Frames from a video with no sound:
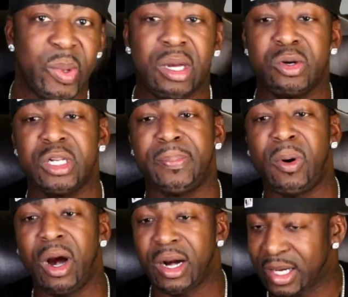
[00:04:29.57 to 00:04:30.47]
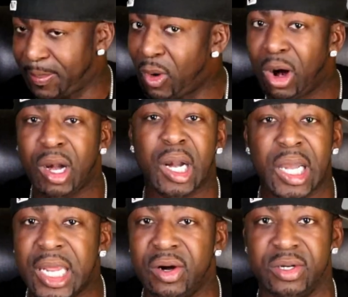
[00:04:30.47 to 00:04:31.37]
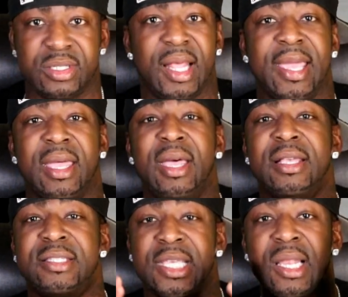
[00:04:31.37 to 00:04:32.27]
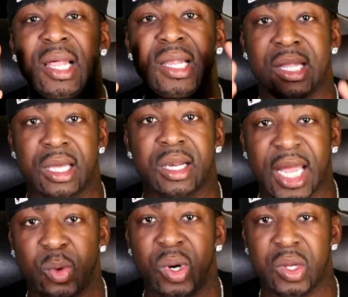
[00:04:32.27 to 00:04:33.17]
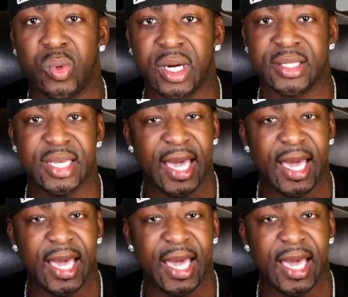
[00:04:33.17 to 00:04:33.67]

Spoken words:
We go to the park clears. Like, Zilla looked like what he was.